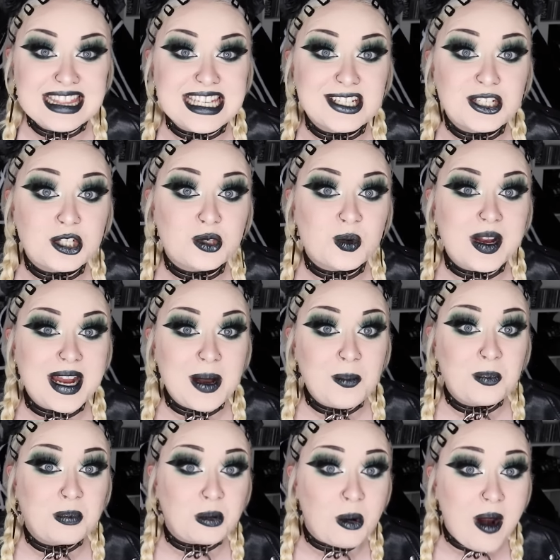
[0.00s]
the
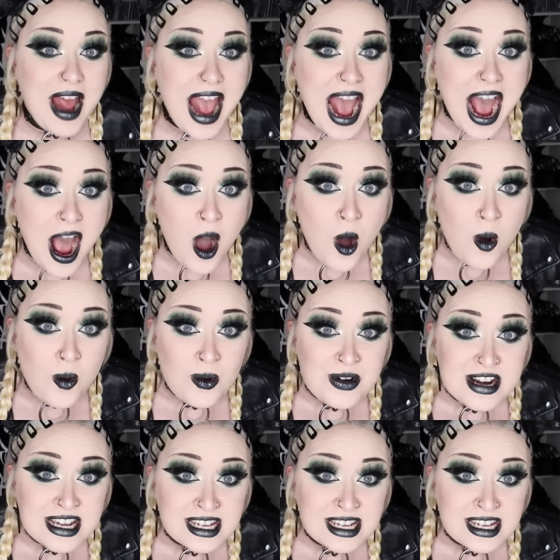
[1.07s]
tree brown?